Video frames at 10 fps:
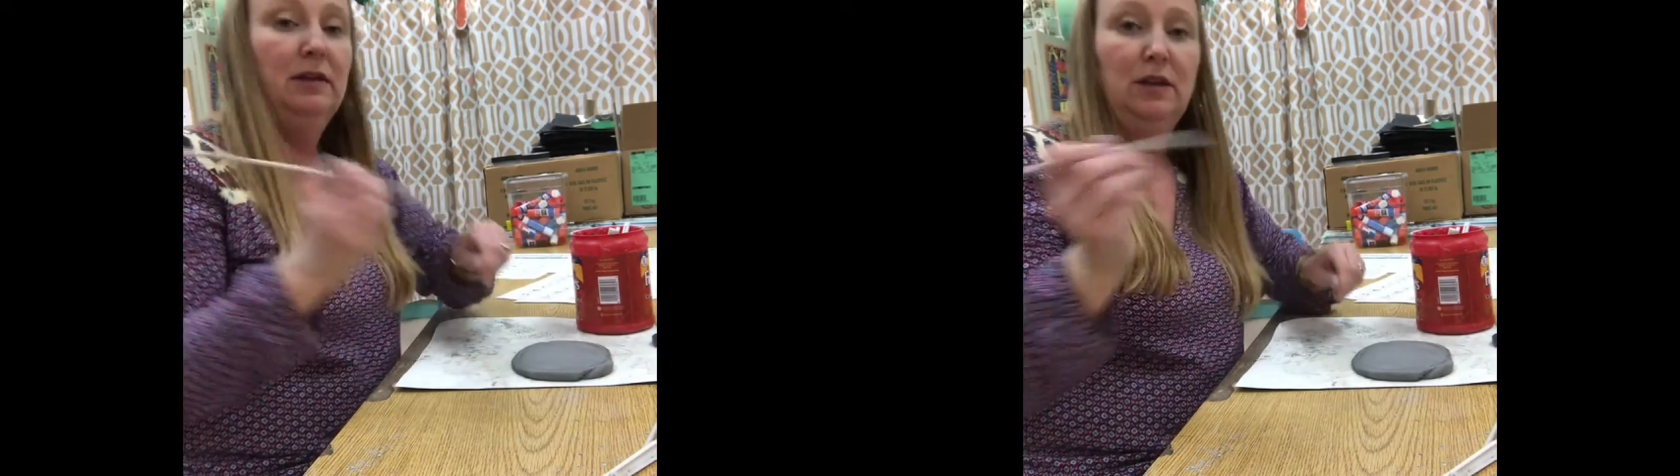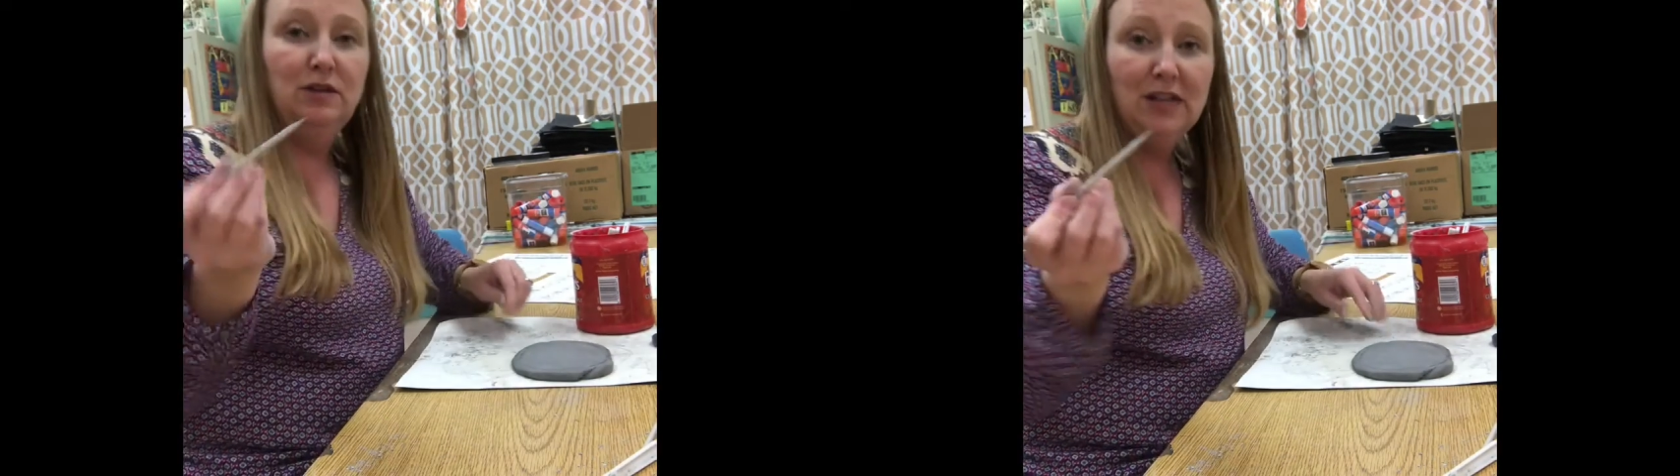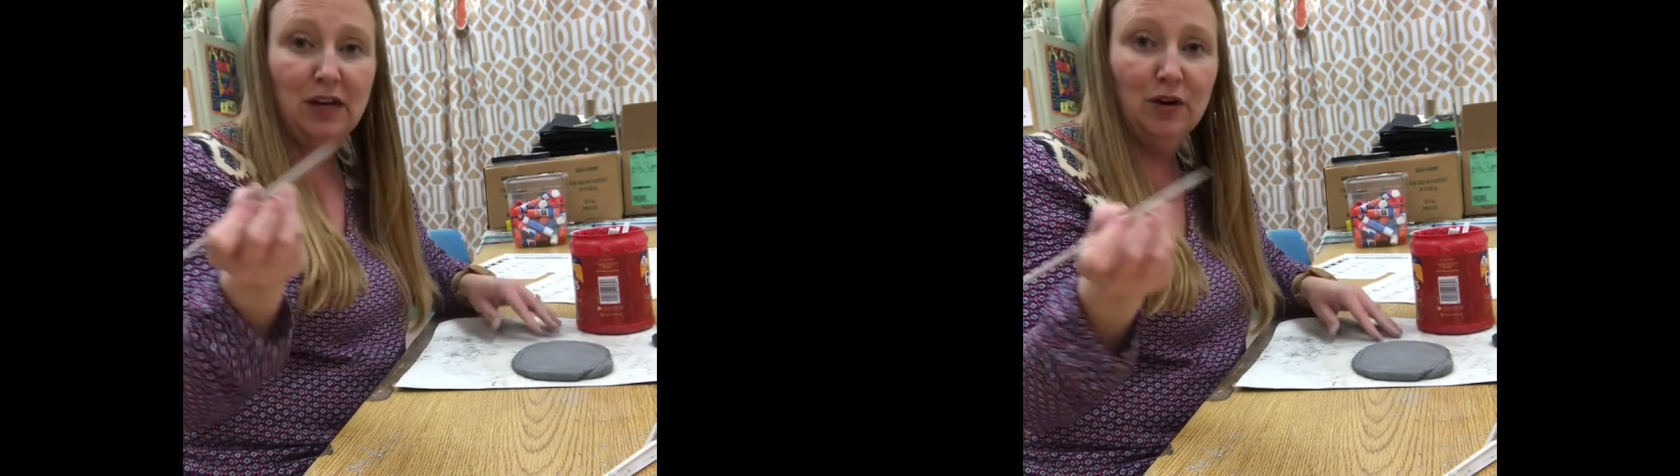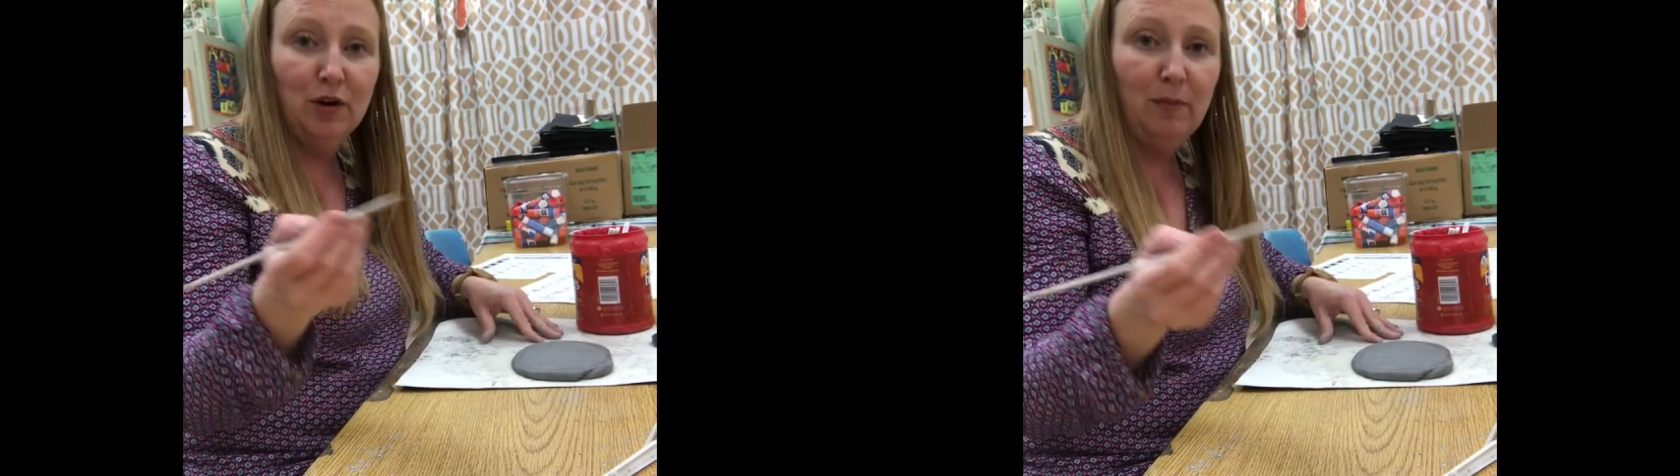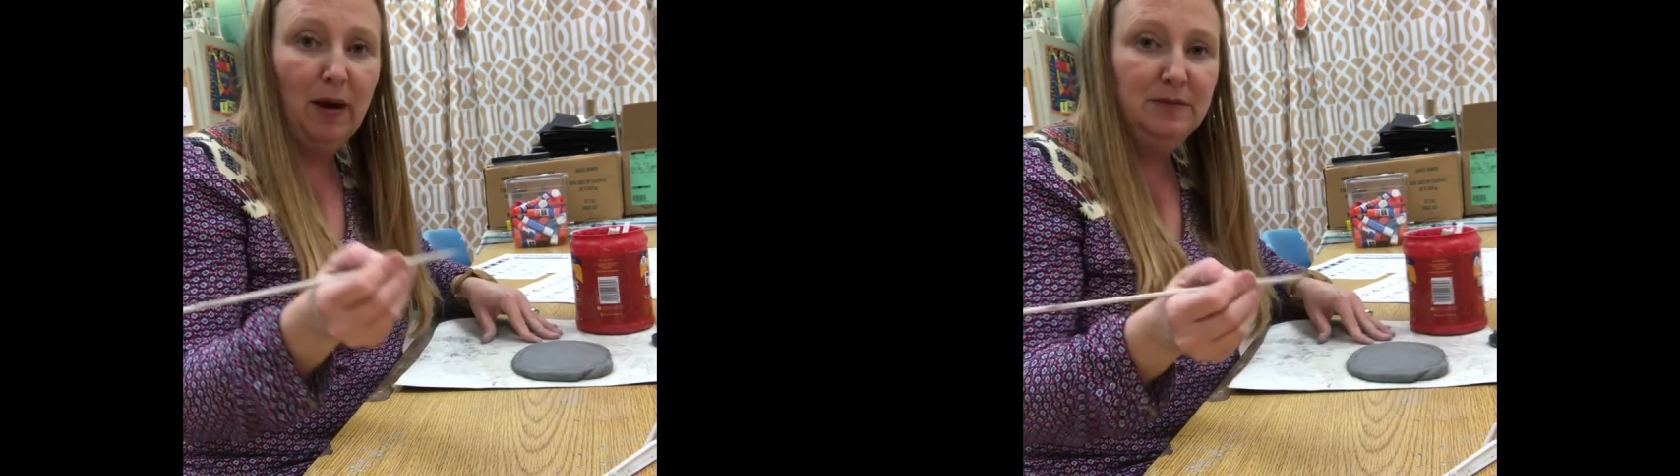Then you take your
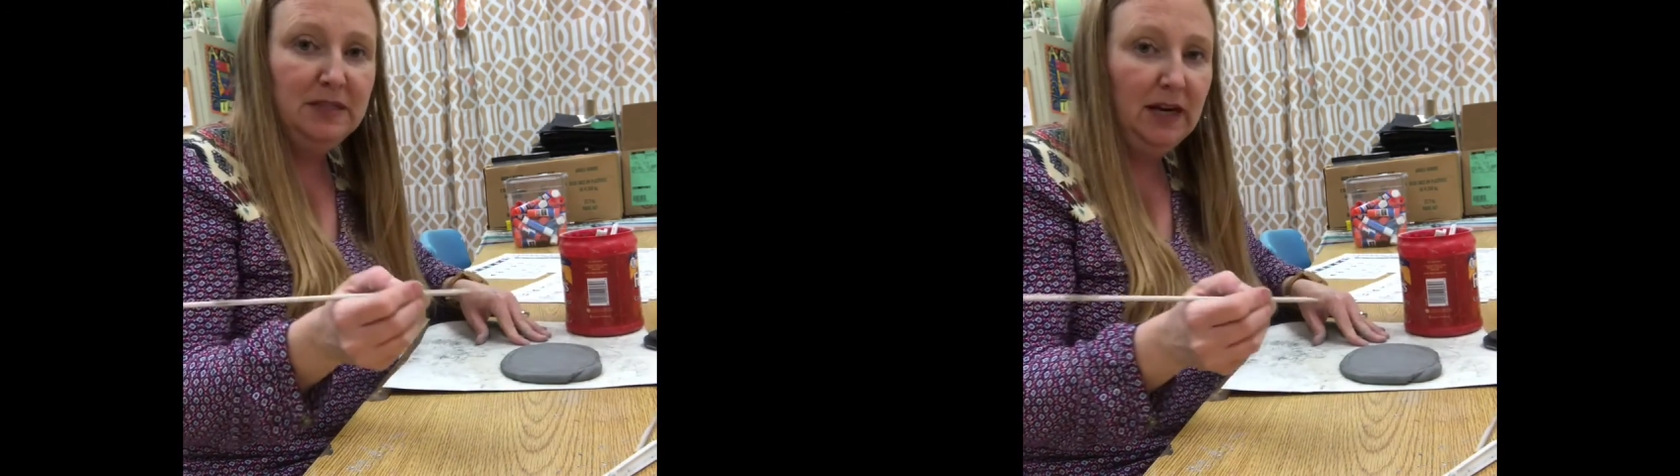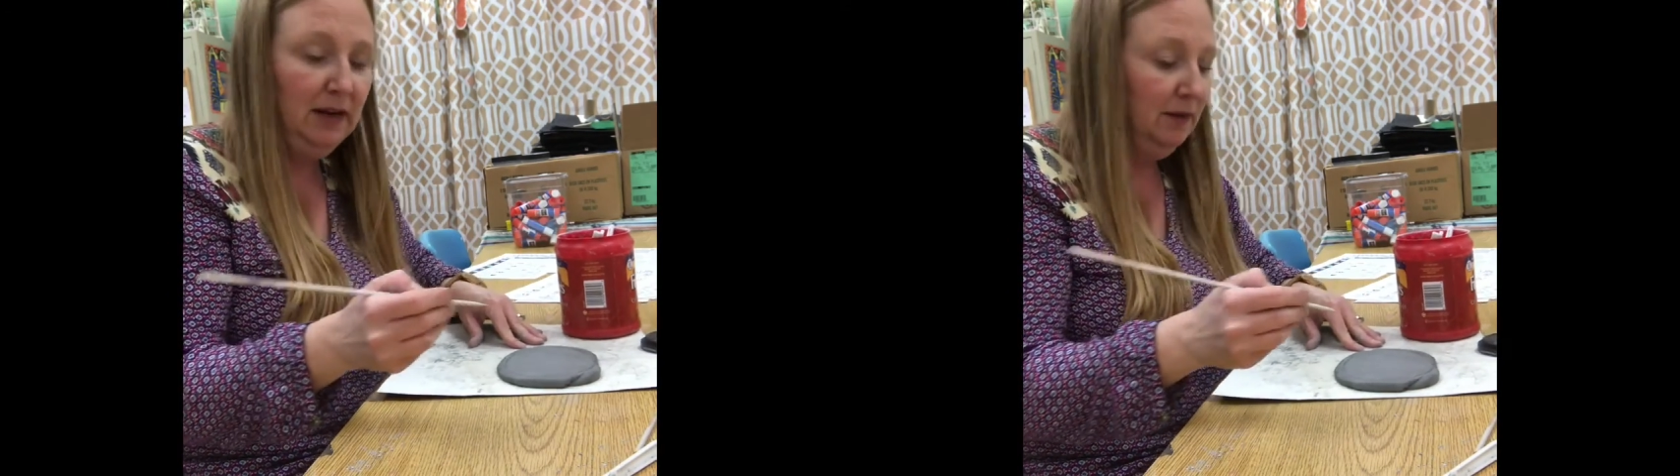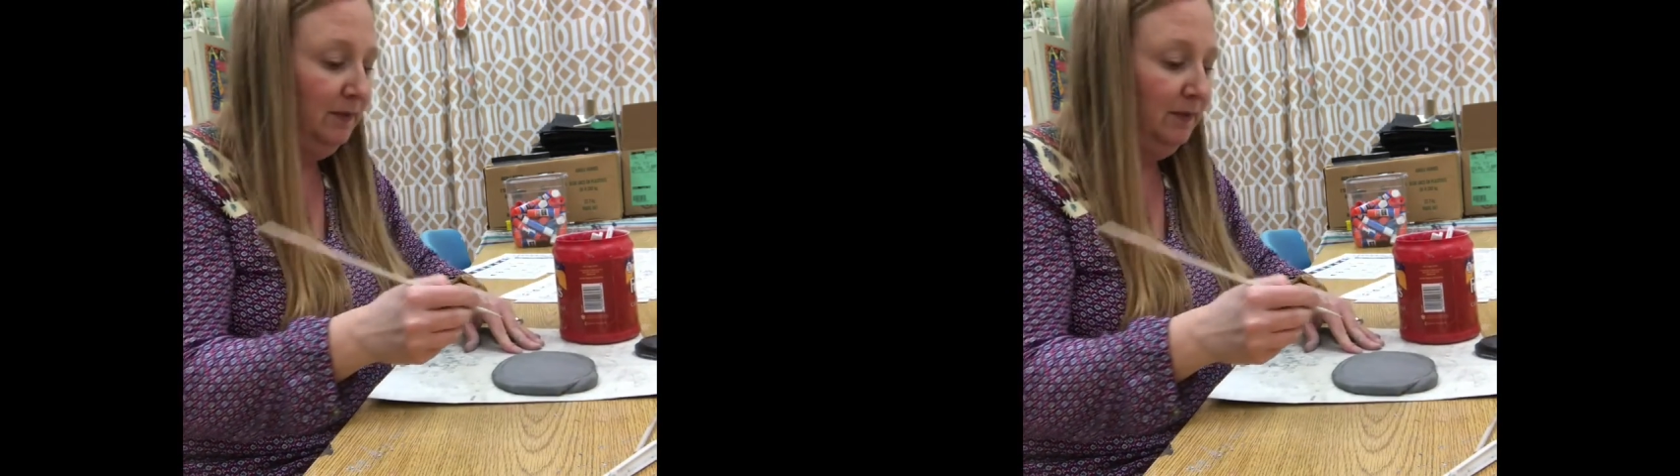kebab stick